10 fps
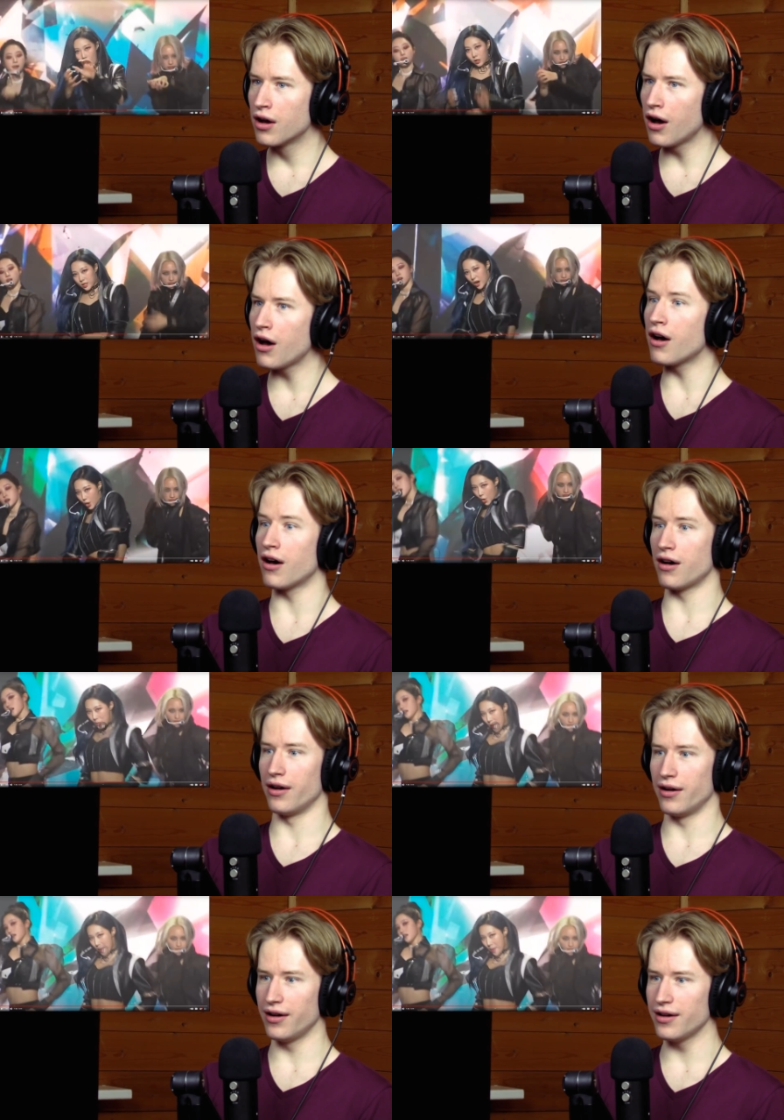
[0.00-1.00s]
Oh, uh
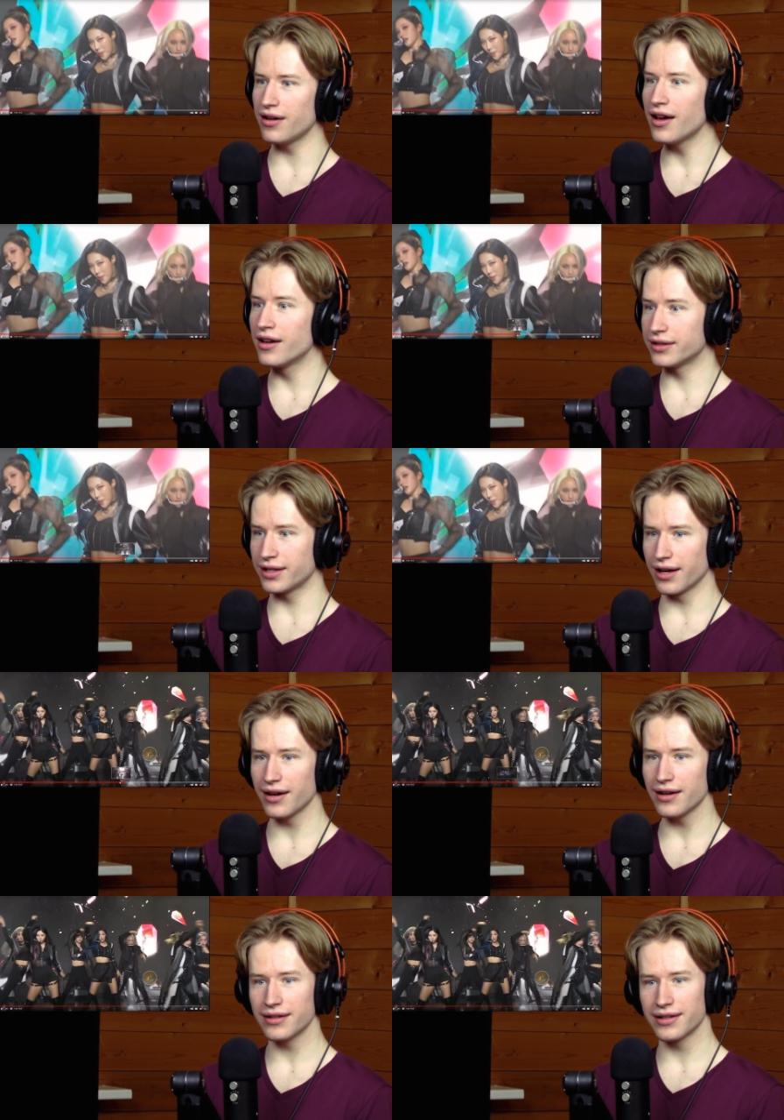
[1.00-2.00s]
-huh.
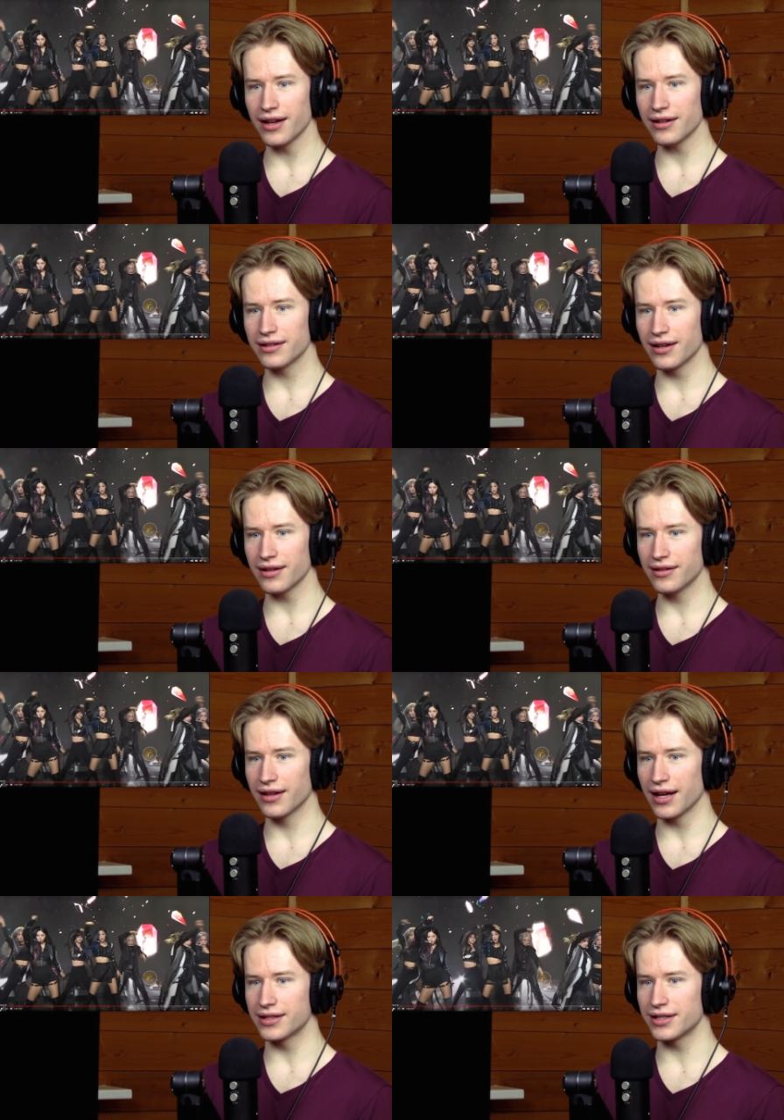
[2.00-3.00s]
yeah, yeah, yeah.
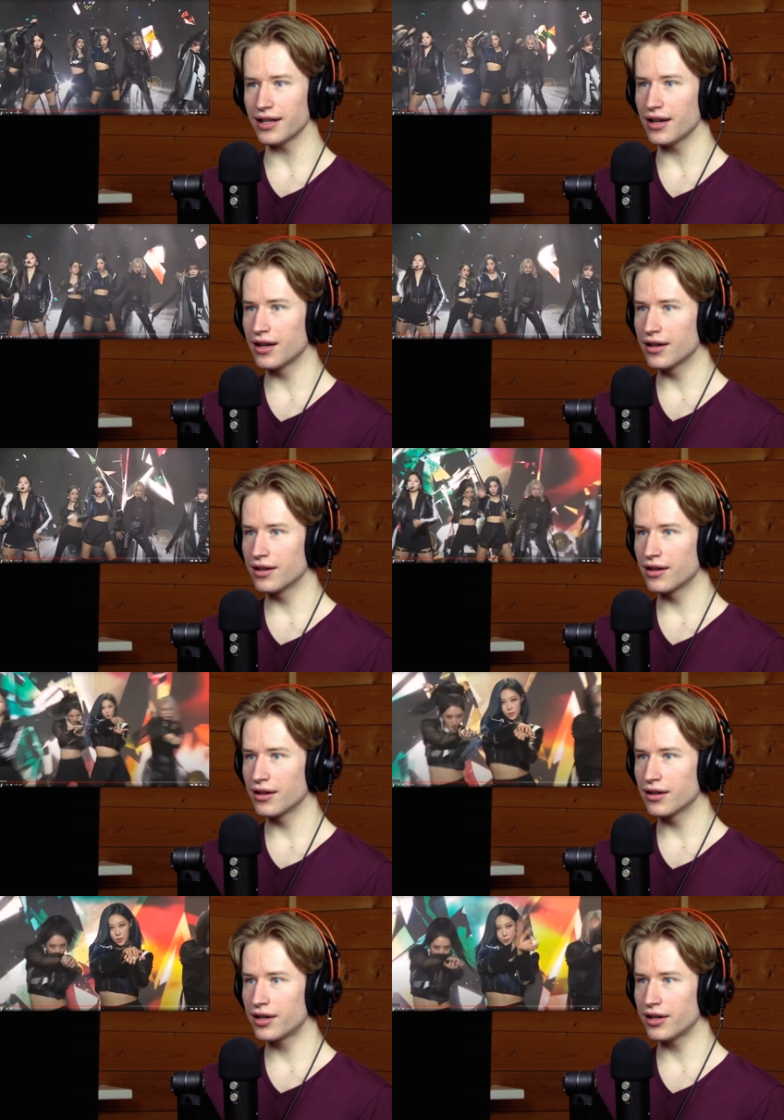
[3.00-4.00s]
That's it.
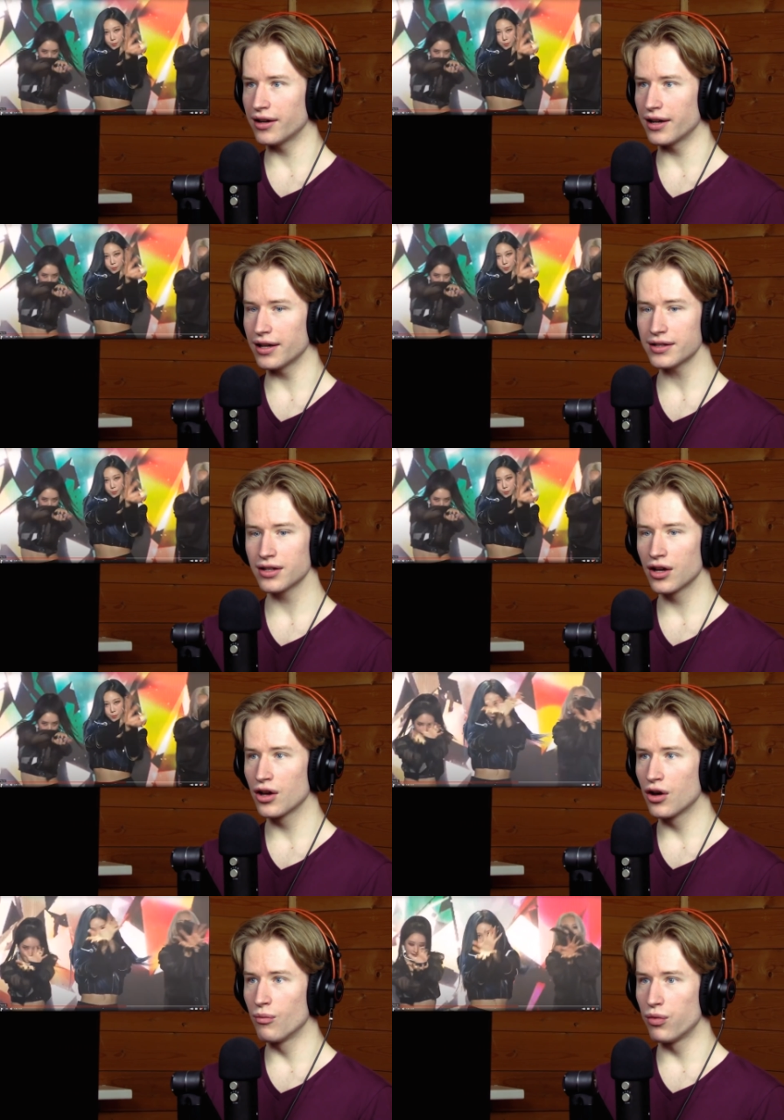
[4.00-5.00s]
Here it is.
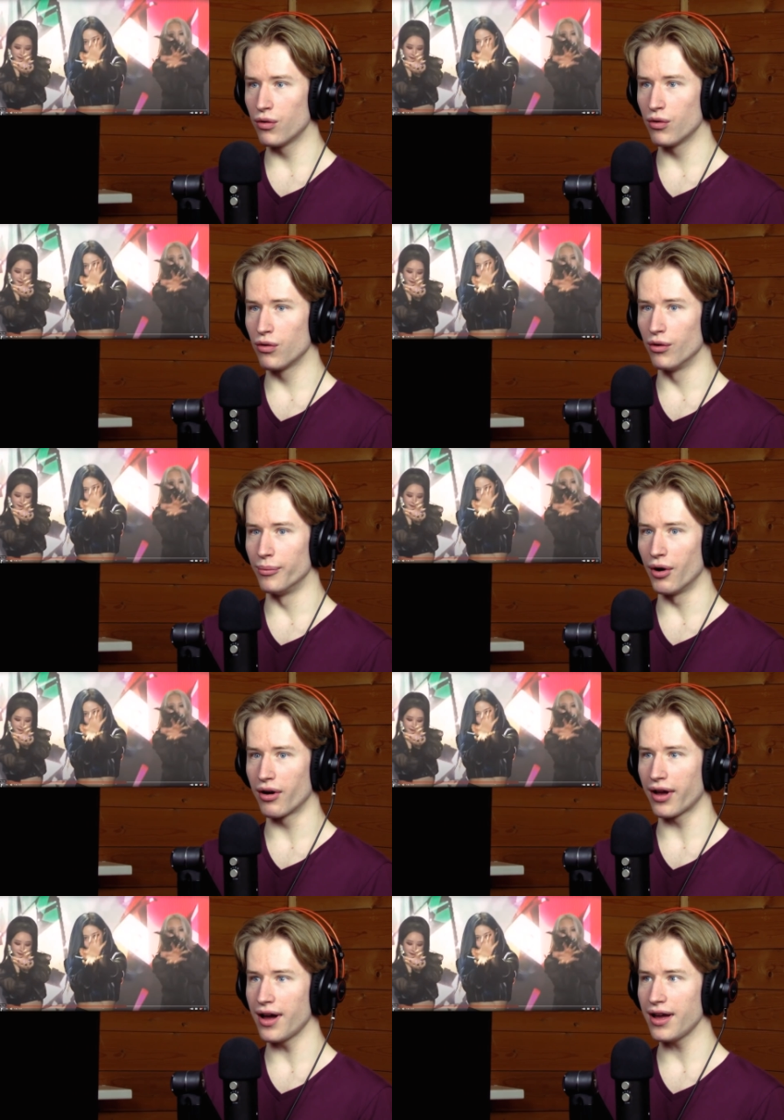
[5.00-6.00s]
Boom,
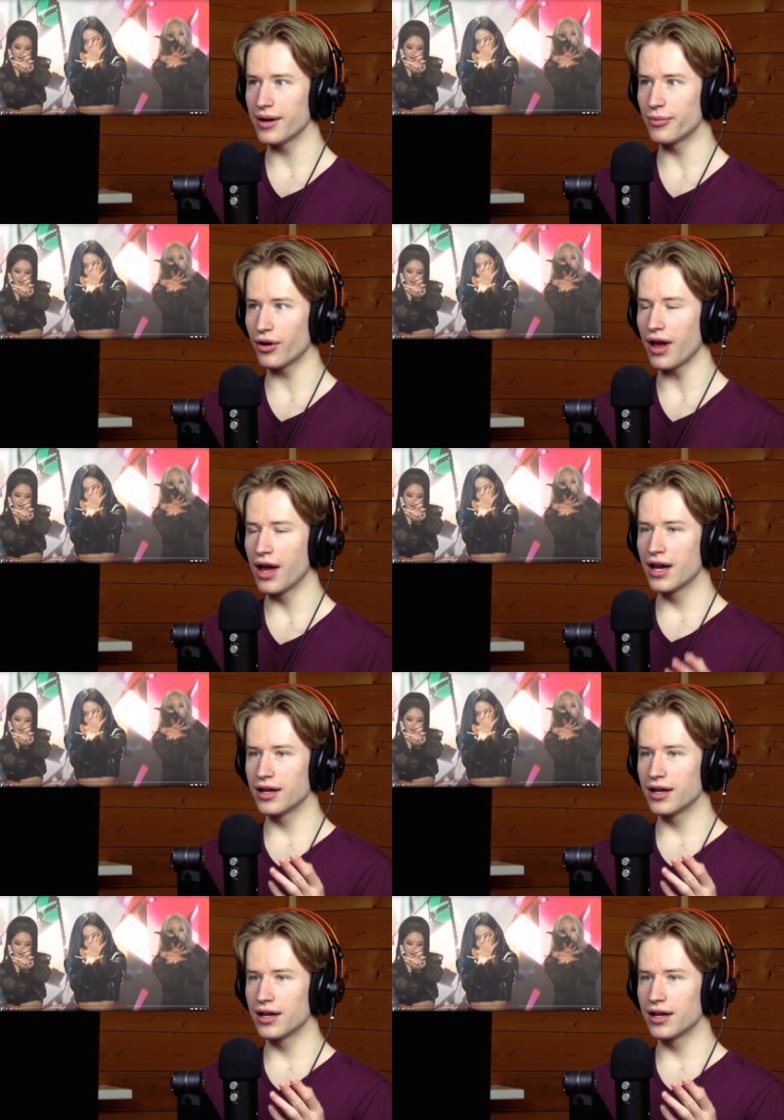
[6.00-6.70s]
Boca, Boca.